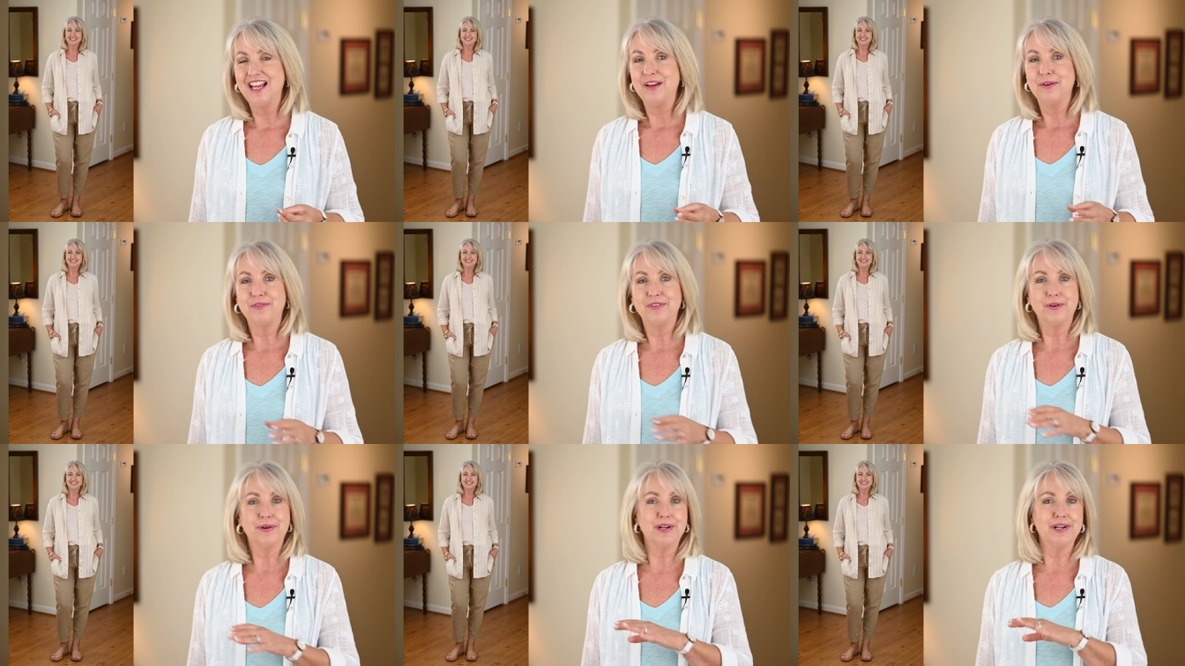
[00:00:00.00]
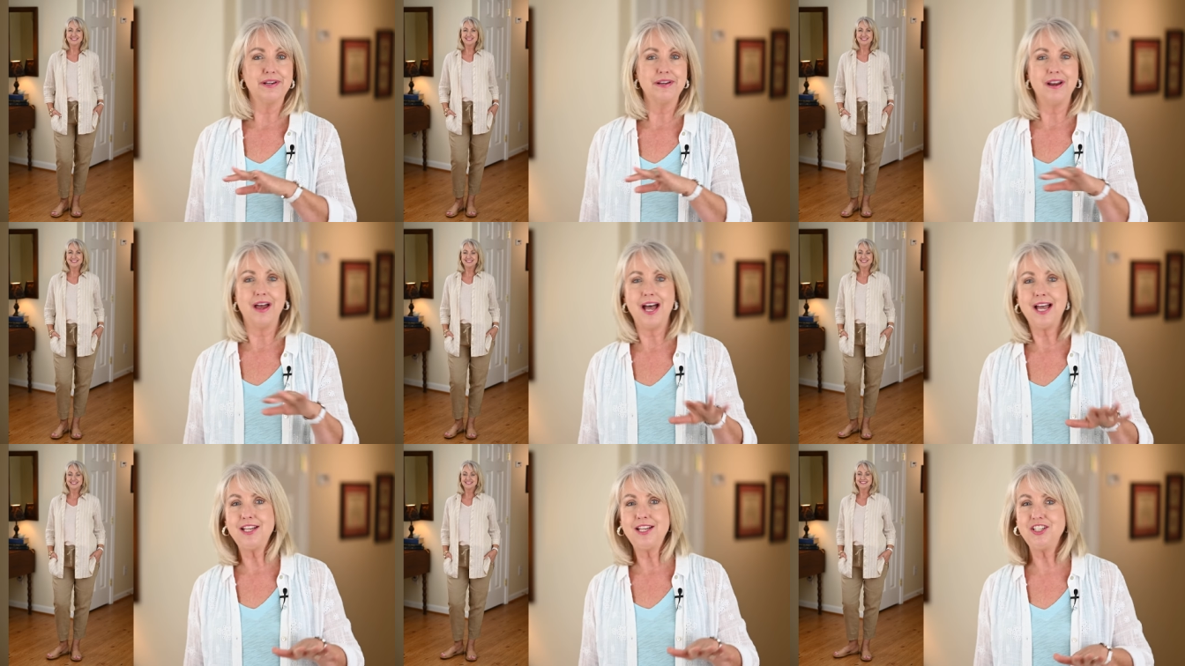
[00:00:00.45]
They're
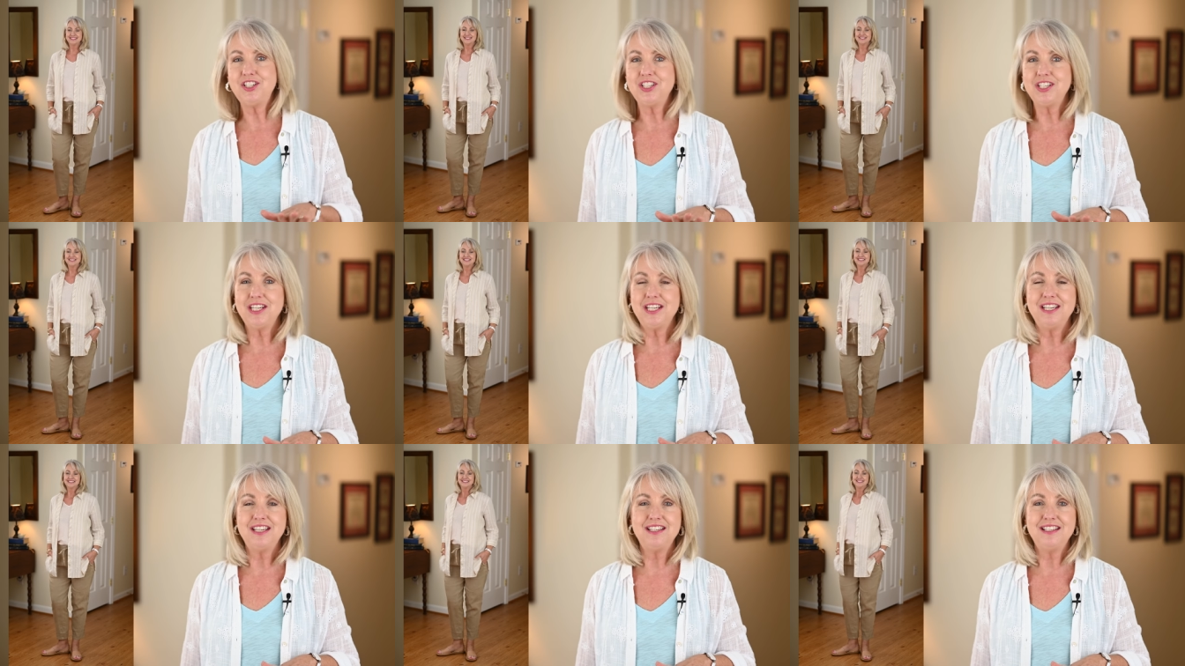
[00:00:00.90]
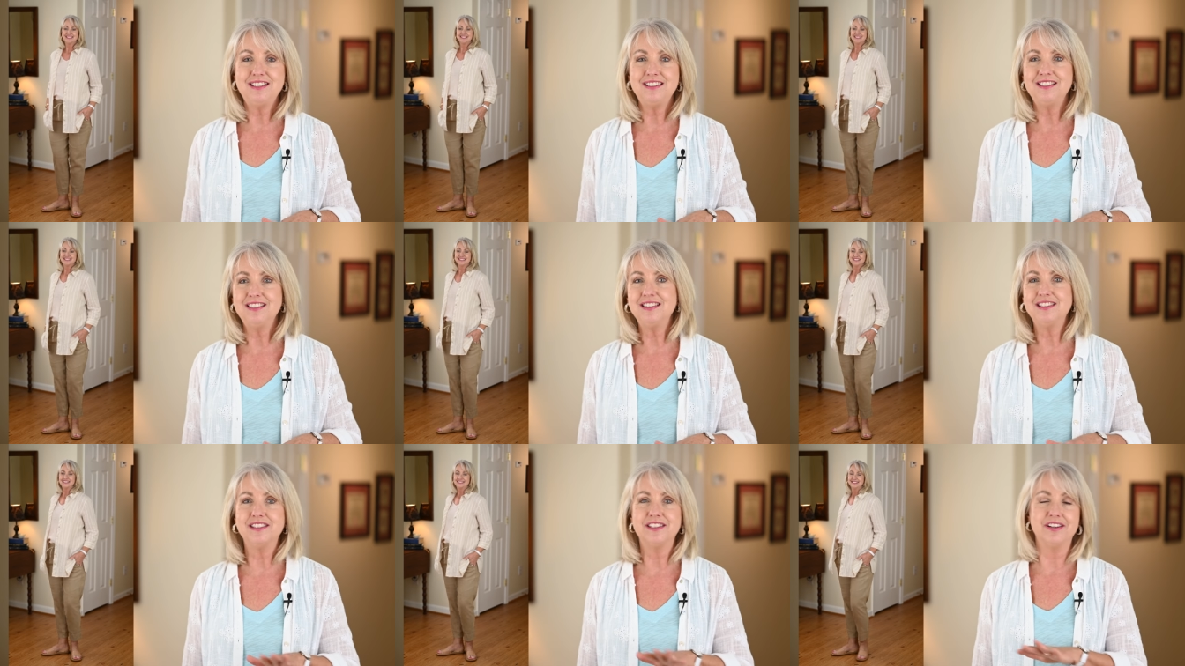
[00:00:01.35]
not
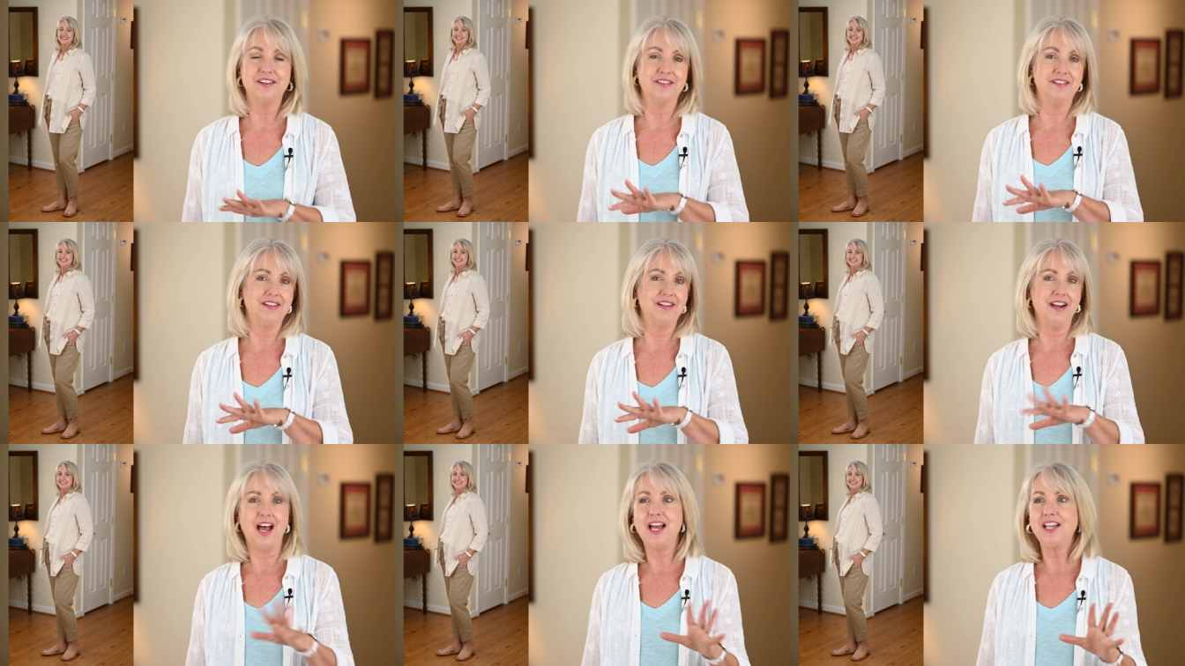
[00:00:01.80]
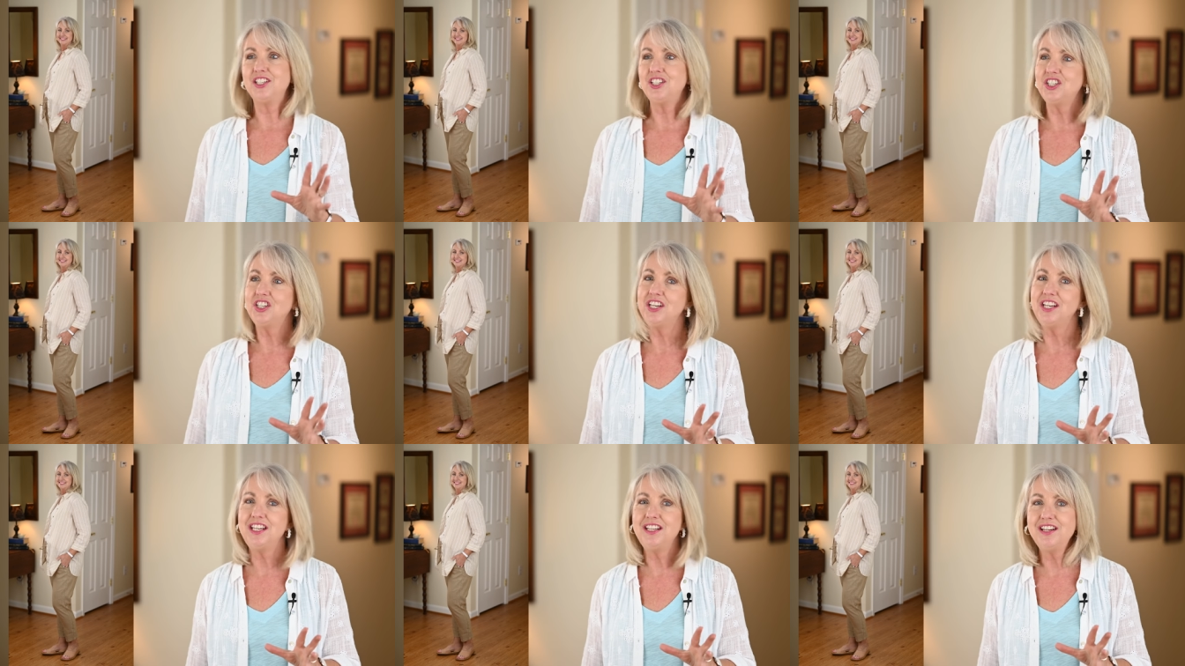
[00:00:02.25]
jeans, they're not
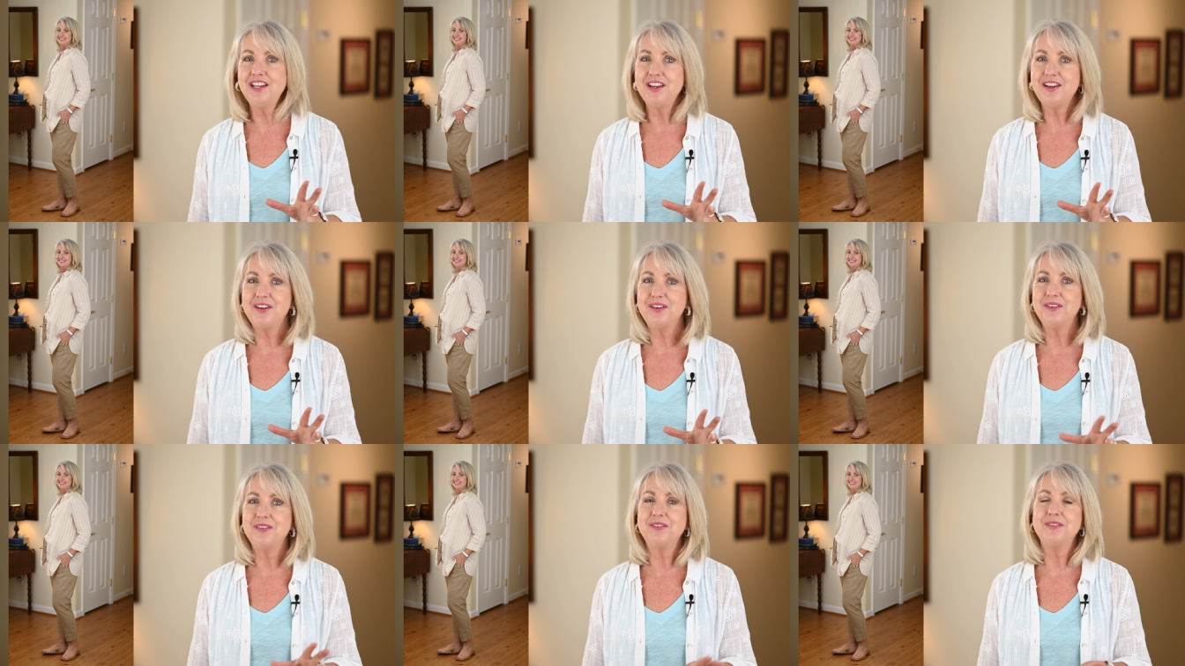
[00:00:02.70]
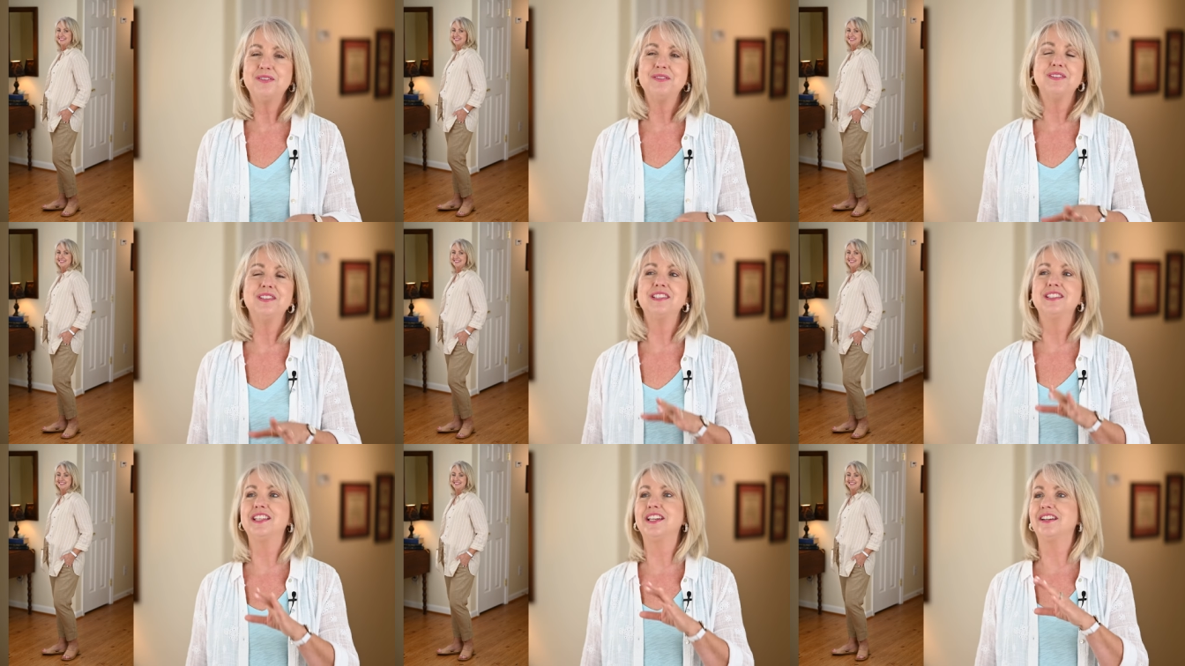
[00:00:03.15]
chinos,